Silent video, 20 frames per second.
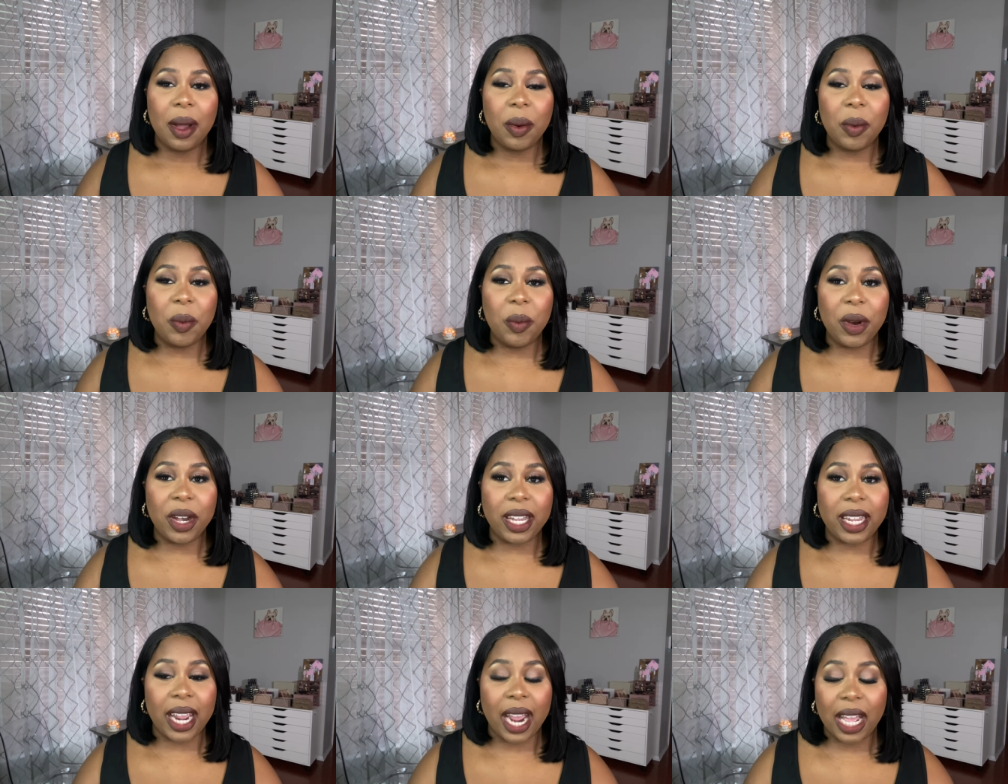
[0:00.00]

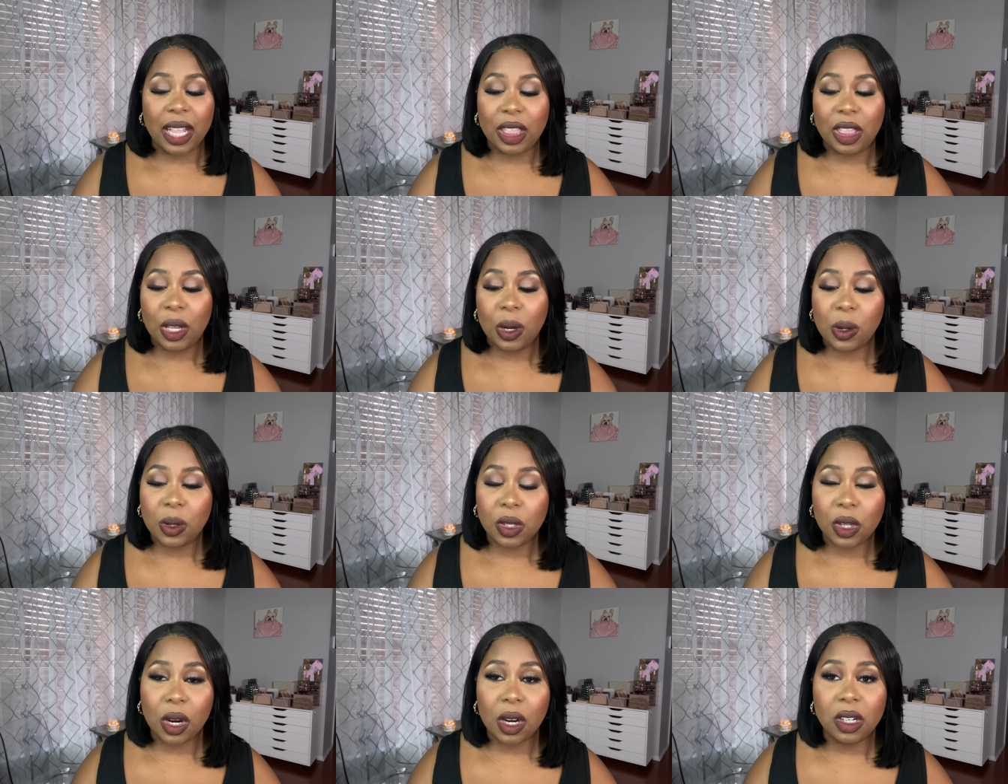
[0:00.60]
But yeah,
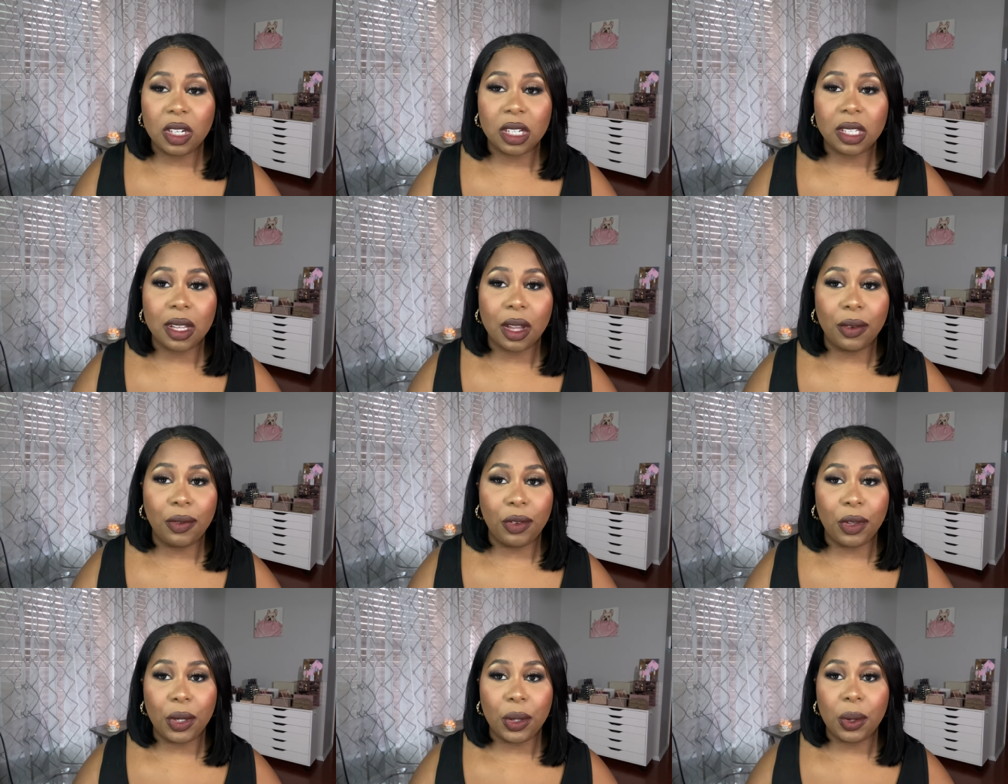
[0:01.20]
those are just a
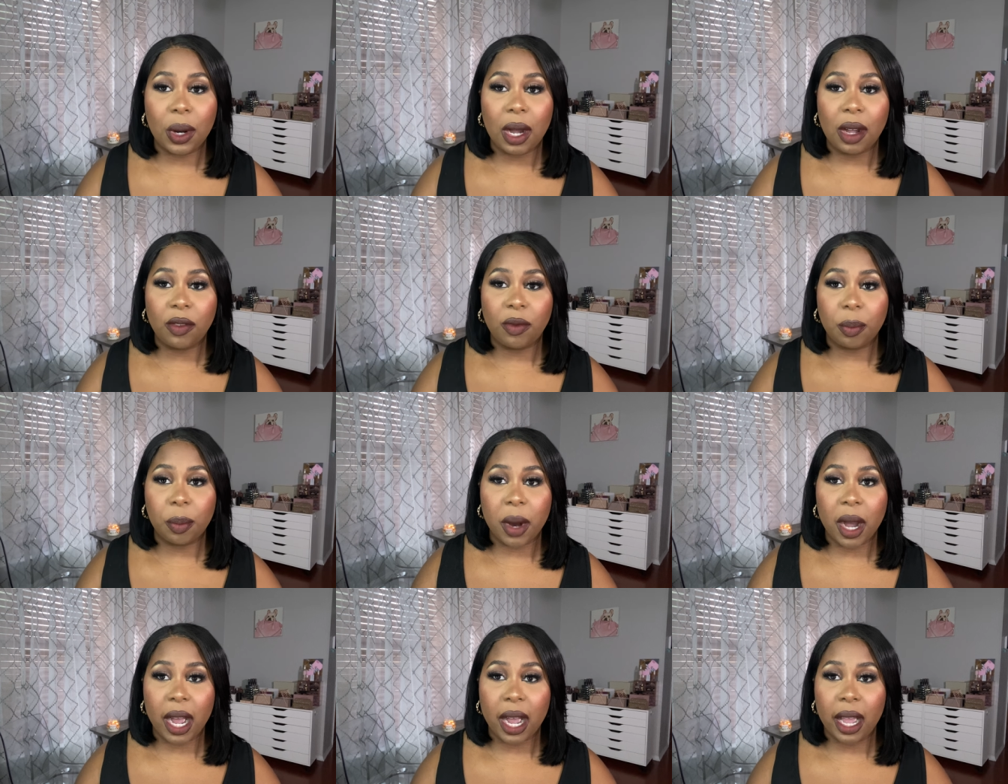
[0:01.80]
few of
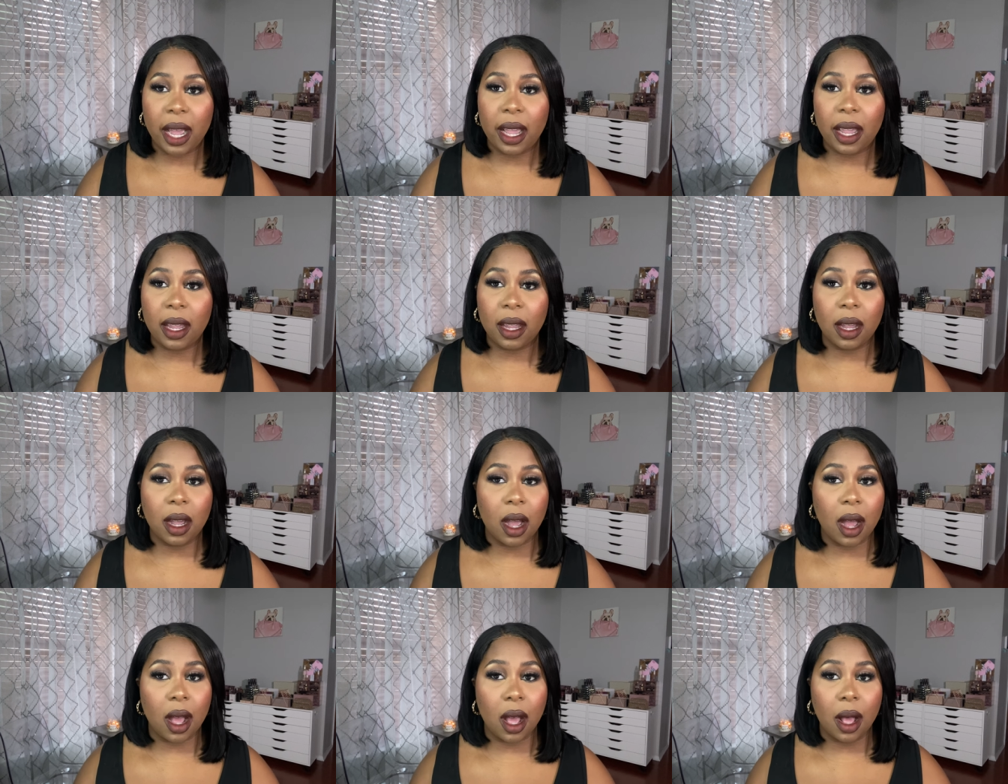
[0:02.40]
my
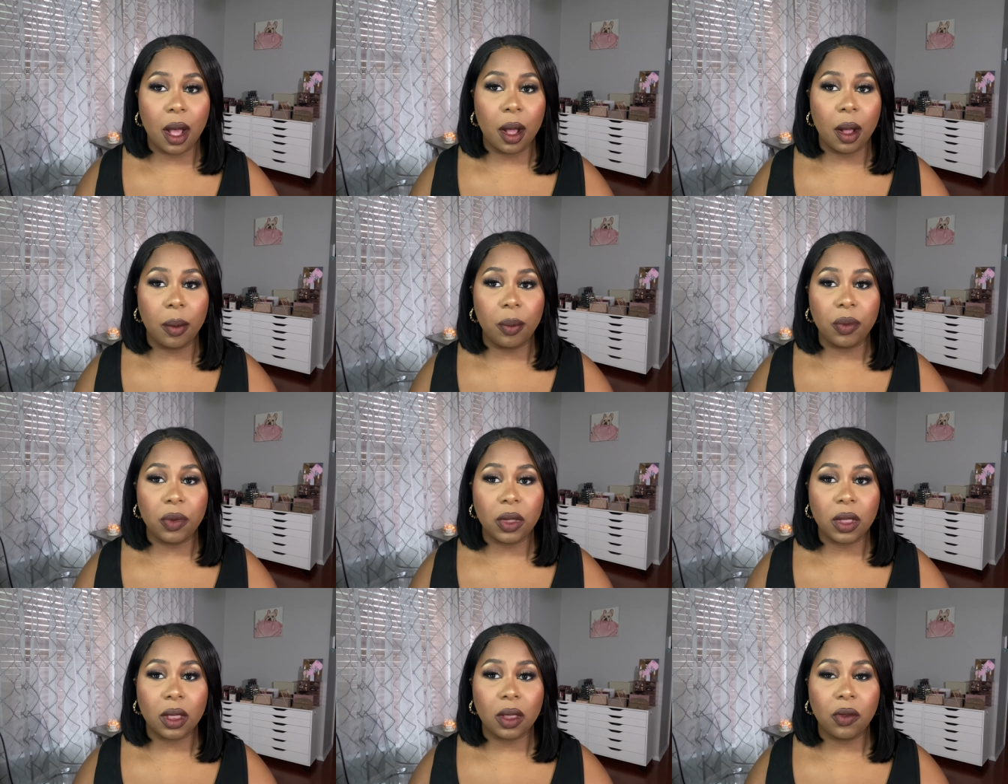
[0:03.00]
um,
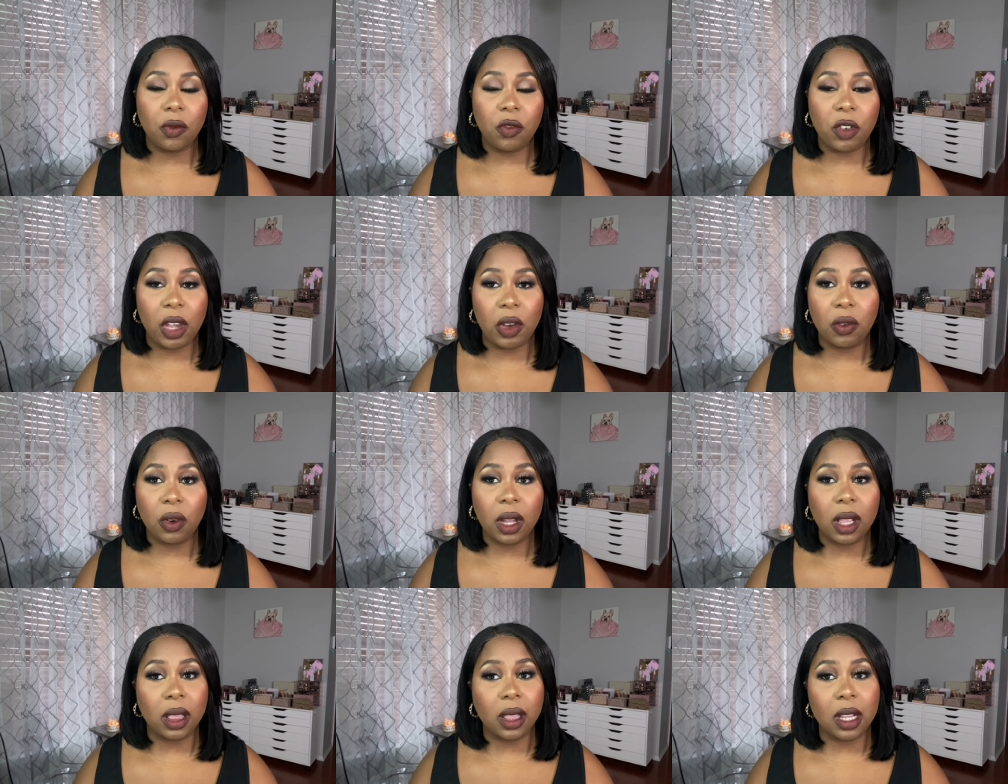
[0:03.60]

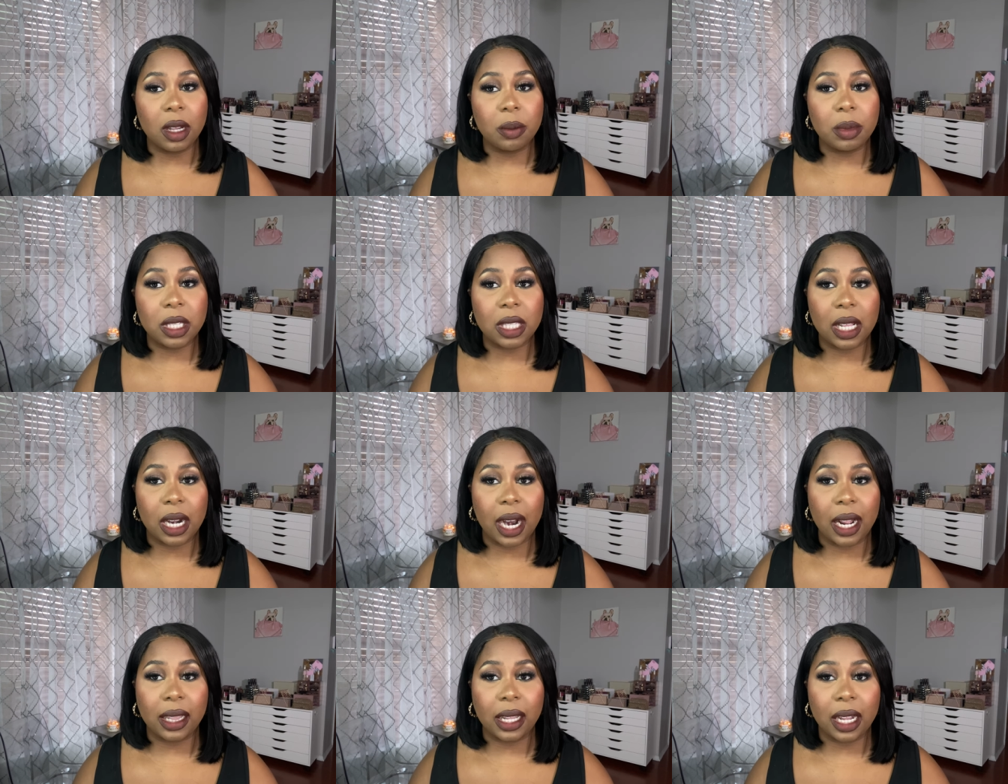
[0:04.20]
favorite lips that
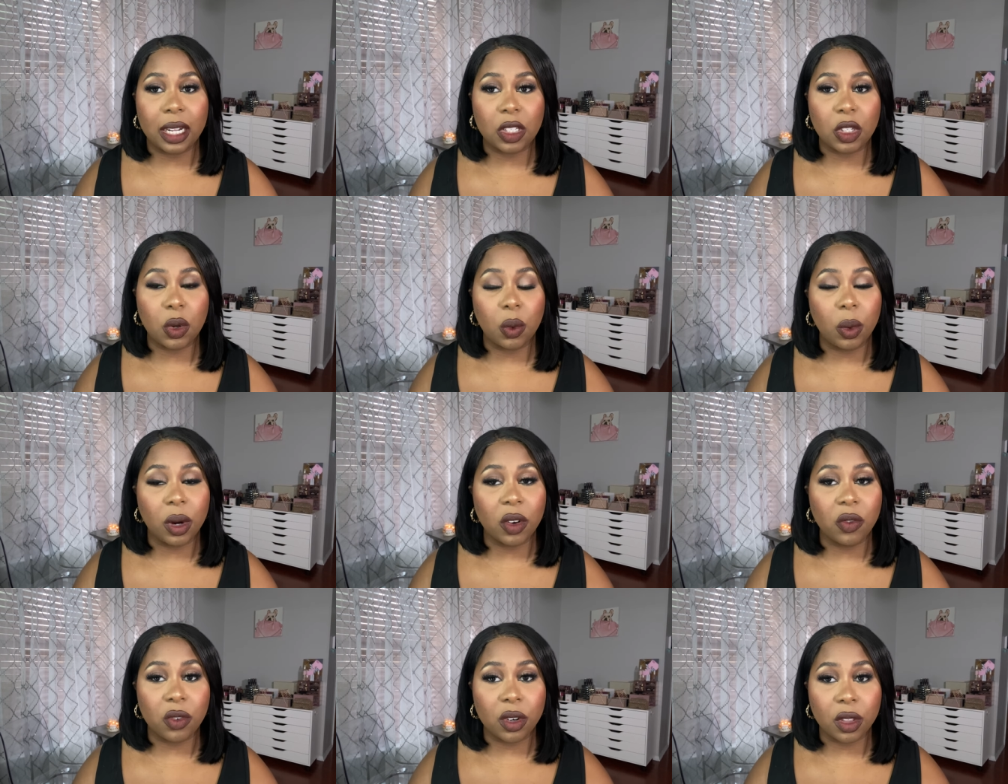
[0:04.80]
I like to
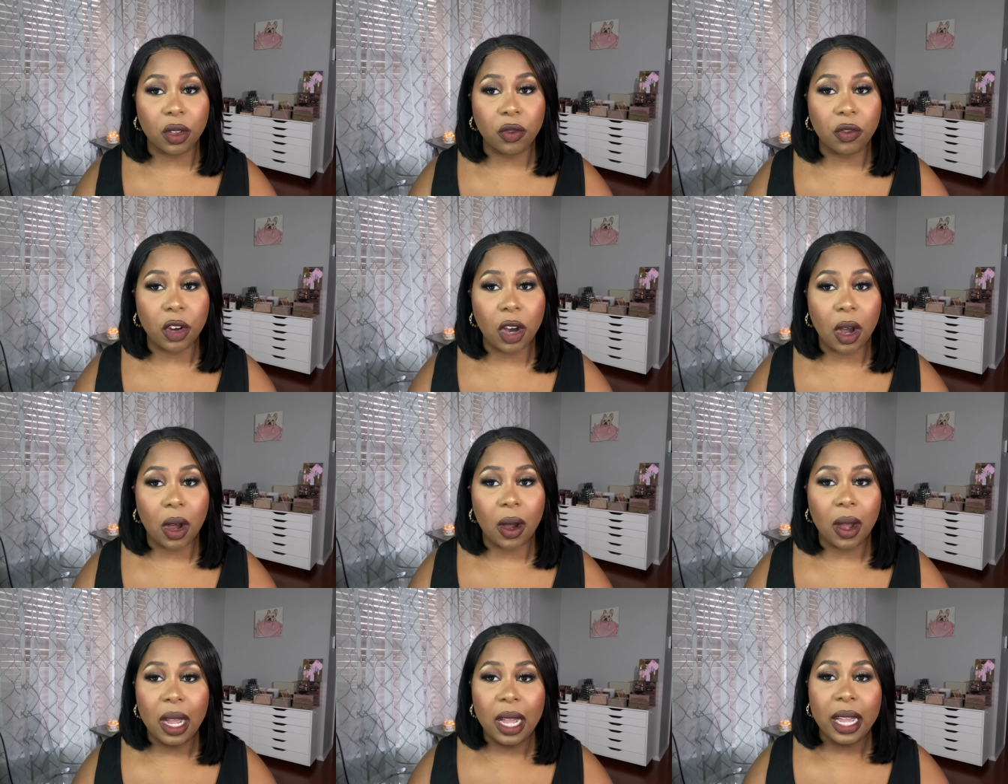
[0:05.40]
wear for the
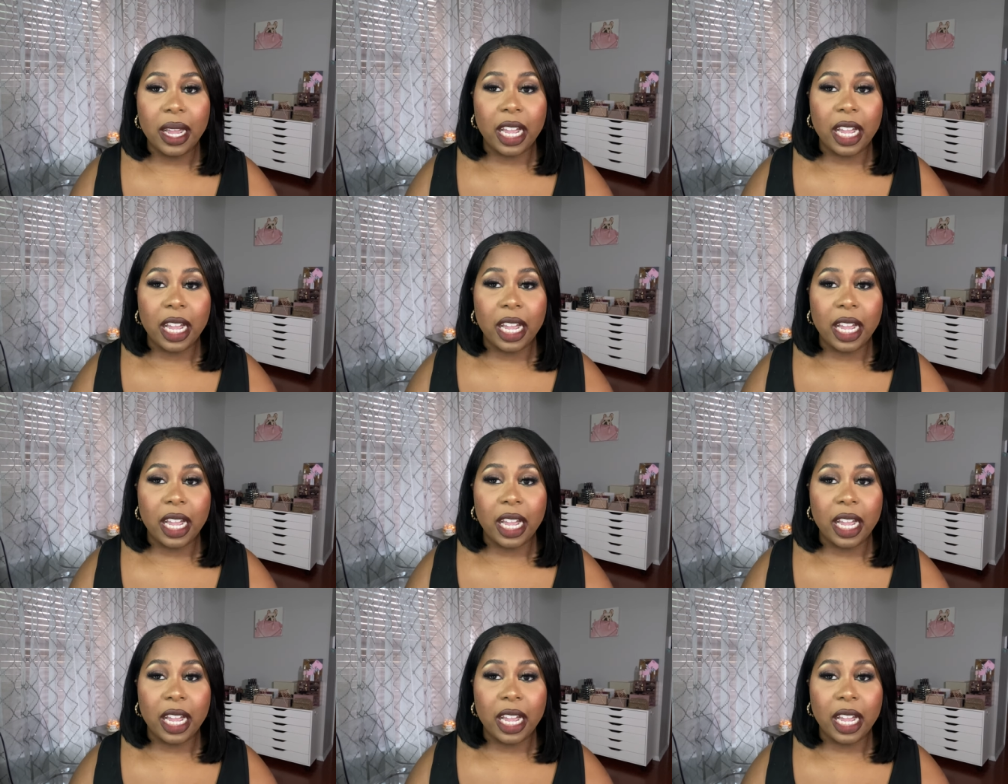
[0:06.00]
fall.